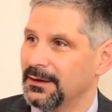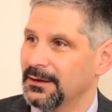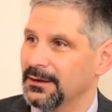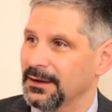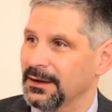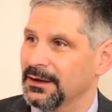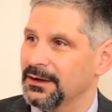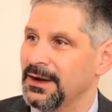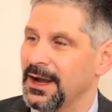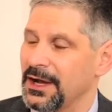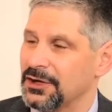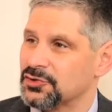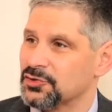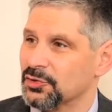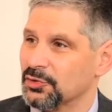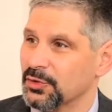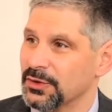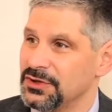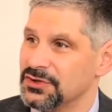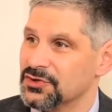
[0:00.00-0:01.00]
In
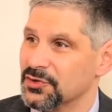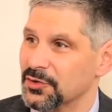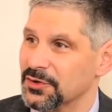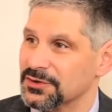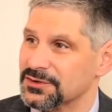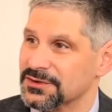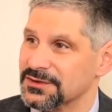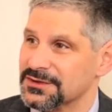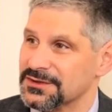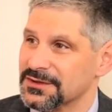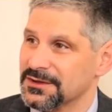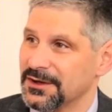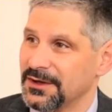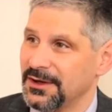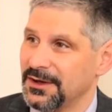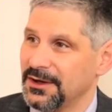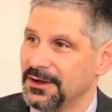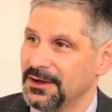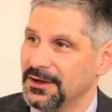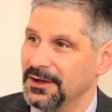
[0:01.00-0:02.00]
natural resources,
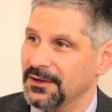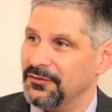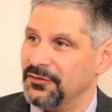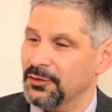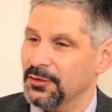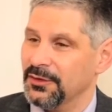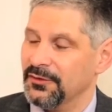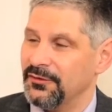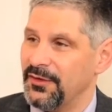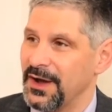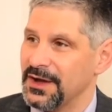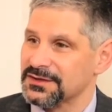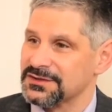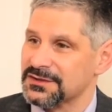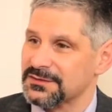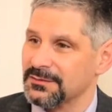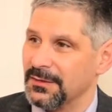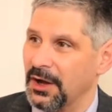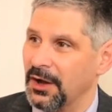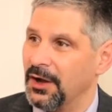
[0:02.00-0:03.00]
if you
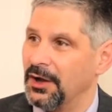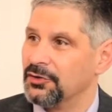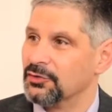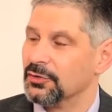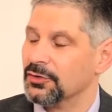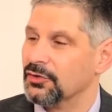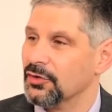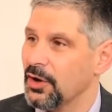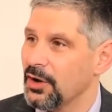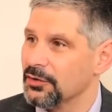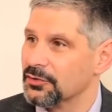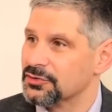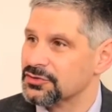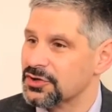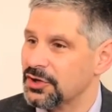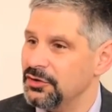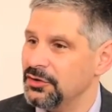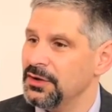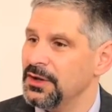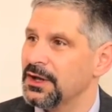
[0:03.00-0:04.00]
invest one hundred dollars,
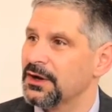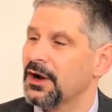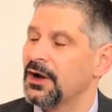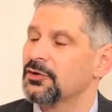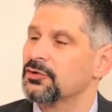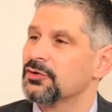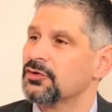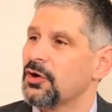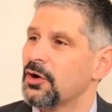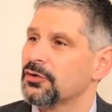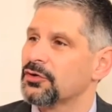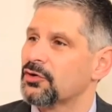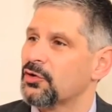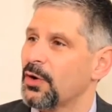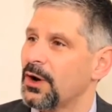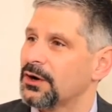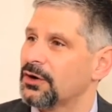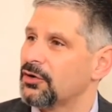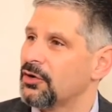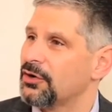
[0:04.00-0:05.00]
you can get a one hundred dollar
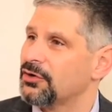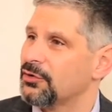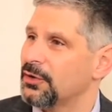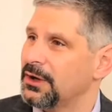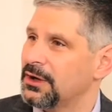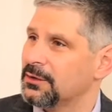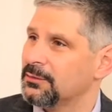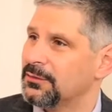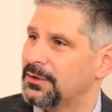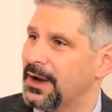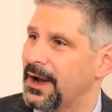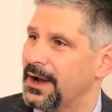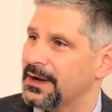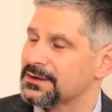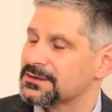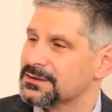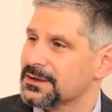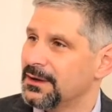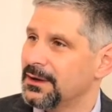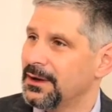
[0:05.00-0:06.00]
credit on your income
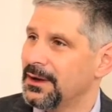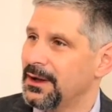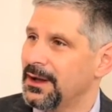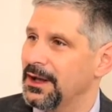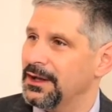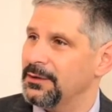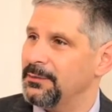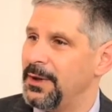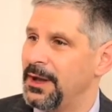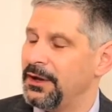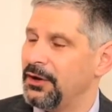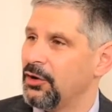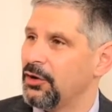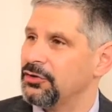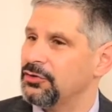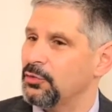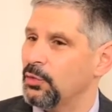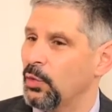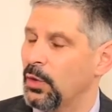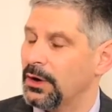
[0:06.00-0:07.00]
tax. And depending
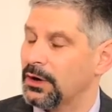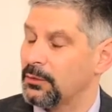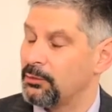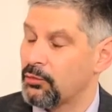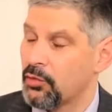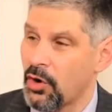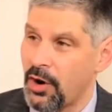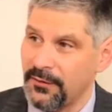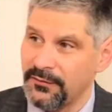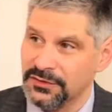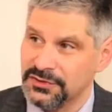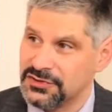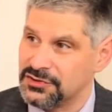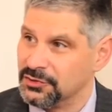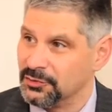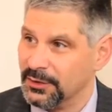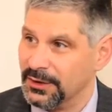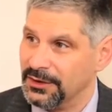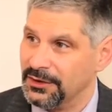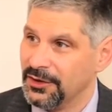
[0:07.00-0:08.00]
on what province
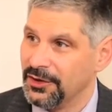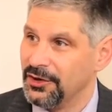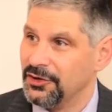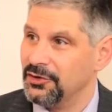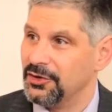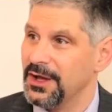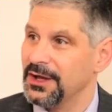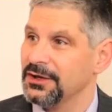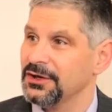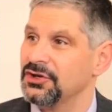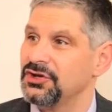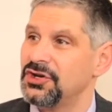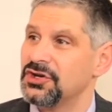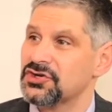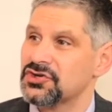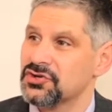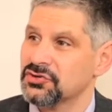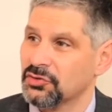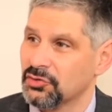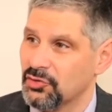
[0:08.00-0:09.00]
you're in, you get an
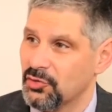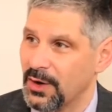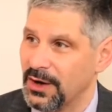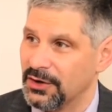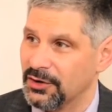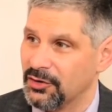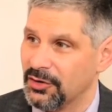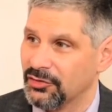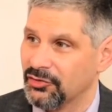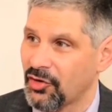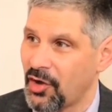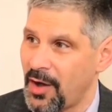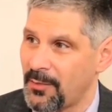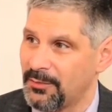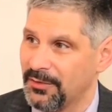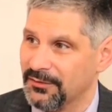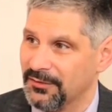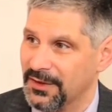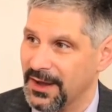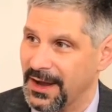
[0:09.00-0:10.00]
additional credit on
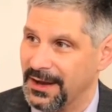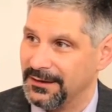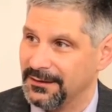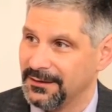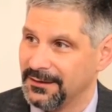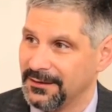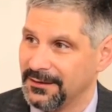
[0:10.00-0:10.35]
top of that.